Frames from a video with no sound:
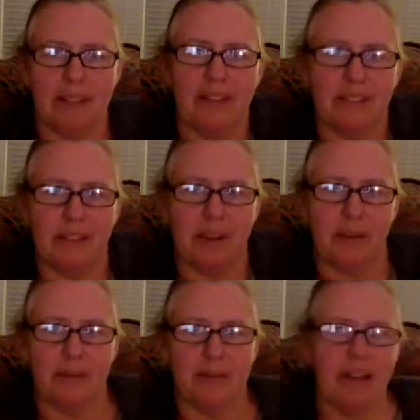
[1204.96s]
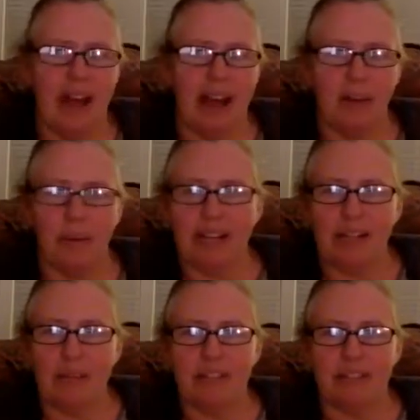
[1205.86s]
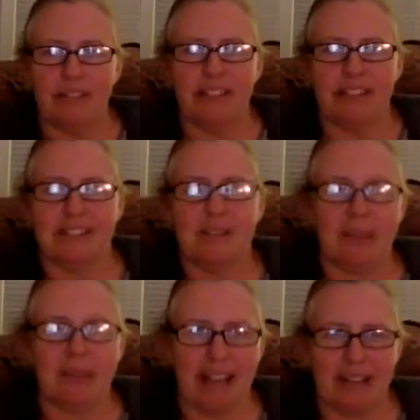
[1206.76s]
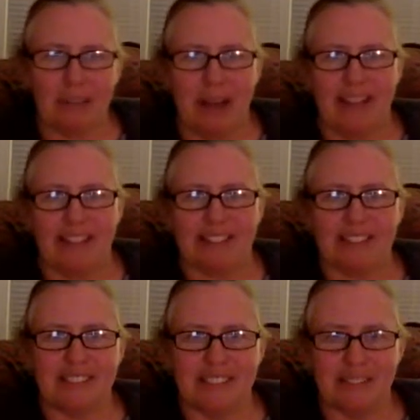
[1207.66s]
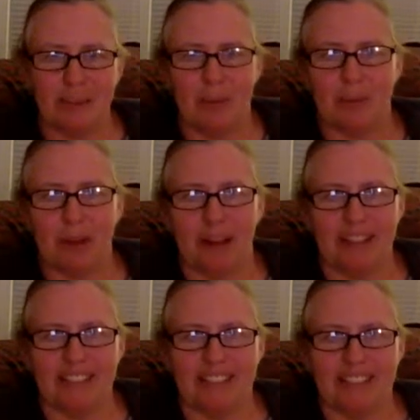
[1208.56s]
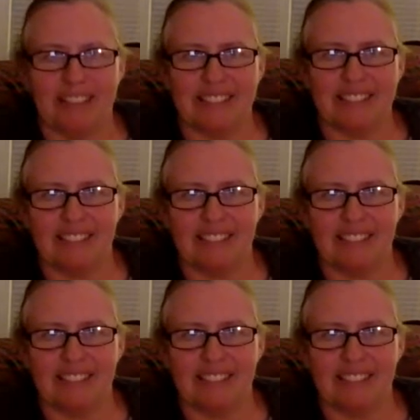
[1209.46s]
So I don't want anyone to feel intimidated by this whole process.